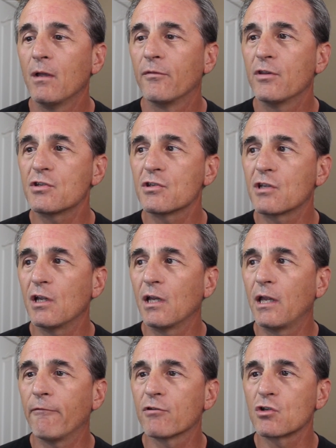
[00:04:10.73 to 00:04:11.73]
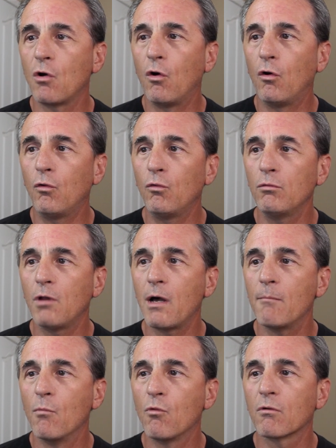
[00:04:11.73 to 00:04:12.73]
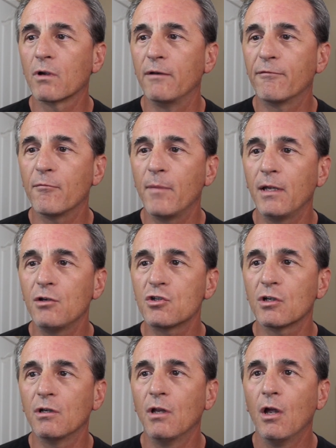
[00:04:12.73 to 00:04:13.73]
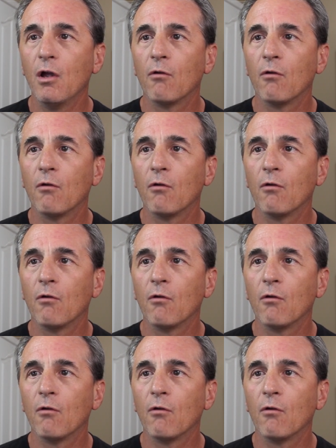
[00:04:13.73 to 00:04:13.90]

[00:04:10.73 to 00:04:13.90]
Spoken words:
this is going to give us a whole lot more information